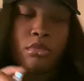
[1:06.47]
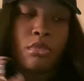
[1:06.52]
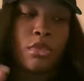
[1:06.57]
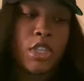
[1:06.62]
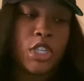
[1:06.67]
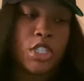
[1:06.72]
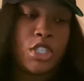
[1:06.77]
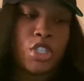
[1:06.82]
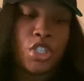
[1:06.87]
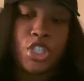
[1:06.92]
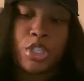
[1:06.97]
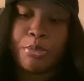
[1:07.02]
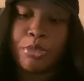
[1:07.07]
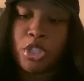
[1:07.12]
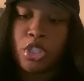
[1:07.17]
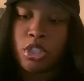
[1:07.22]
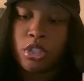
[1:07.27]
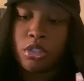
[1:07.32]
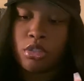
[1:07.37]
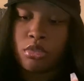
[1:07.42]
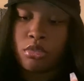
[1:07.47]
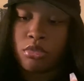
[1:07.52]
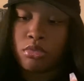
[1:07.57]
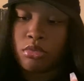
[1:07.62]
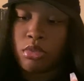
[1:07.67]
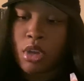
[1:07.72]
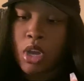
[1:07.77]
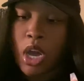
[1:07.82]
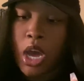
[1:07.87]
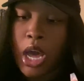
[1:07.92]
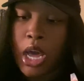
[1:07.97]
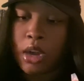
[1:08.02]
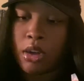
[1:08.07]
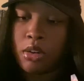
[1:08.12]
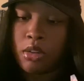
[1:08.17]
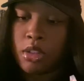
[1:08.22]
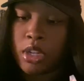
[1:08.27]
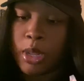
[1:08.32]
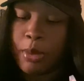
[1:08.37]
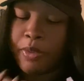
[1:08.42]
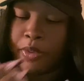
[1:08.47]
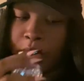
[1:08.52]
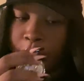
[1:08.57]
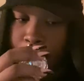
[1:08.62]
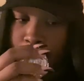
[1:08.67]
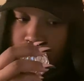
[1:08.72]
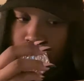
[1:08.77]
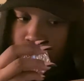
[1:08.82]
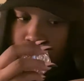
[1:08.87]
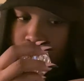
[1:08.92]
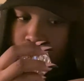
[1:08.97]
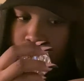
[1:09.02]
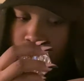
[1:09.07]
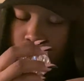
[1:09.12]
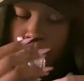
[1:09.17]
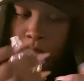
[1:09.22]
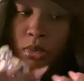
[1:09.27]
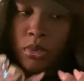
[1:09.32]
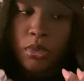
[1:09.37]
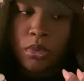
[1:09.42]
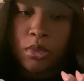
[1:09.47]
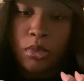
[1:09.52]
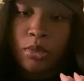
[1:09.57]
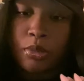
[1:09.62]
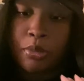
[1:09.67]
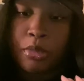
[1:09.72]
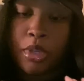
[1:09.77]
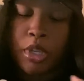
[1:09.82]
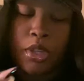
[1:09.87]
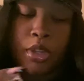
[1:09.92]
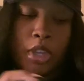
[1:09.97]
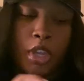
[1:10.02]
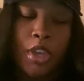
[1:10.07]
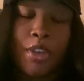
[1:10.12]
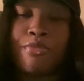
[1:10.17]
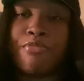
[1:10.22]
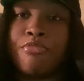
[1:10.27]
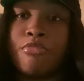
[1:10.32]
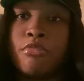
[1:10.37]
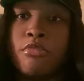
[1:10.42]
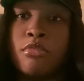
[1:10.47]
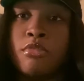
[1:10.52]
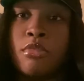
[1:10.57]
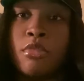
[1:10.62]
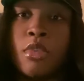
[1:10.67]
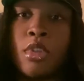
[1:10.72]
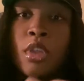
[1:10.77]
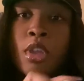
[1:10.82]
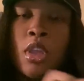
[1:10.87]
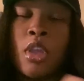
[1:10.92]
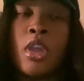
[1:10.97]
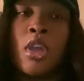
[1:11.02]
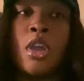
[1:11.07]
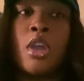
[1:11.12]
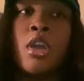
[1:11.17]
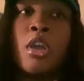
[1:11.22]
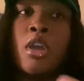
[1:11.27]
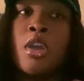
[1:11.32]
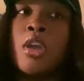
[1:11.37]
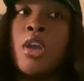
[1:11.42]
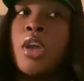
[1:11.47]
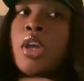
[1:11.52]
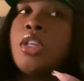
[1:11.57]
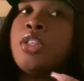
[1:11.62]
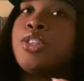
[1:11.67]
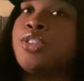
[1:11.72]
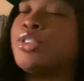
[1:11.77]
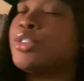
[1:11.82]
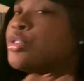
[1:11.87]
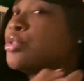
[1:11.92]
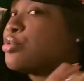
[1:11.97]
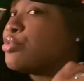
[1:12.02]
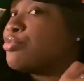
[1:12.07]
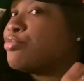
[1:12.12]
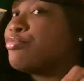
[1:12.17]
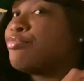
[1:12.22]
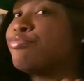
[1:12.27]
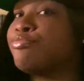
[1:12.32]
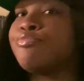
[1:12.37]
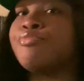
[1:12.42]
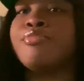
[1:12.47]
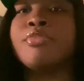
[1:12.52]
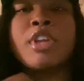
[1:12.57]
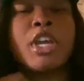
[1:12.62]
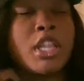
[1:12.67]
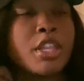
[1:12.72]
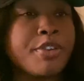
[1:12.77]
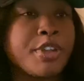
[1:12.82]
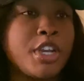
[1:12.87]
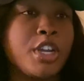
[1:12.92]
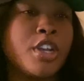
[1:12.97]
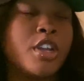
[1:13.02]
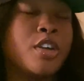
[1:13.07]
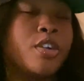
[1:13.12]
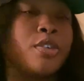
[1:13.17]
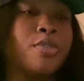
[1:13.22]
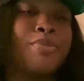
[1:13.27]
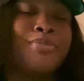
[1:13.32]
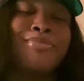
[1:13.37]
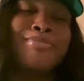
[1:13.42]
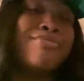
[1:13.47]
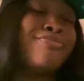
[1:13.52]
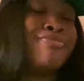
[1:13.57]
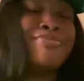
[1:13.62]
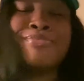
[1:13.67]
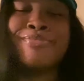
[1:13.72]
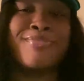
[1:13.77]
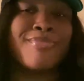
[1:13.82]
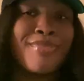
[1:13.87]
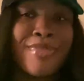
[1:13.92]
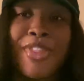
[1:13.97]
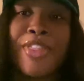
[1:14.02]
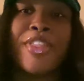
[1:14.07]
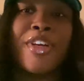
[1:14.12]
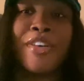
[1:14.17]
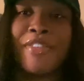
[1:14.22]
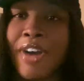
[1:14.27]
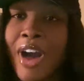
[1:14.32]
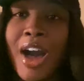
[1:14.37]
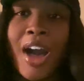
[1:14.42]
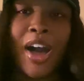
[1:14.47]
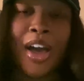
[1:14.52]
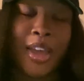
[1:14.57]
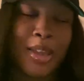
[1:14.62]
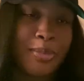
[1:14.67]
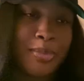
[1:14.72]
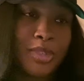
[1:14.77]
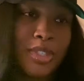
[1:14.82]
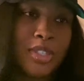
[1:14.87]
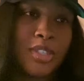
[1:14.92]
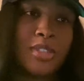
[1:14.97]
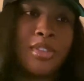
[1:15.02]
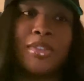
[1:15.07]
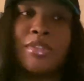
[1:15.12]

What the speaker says: This is Jimmy Choo. I don't know the name of it, but yeah, it's new. Y'all already know the vibes.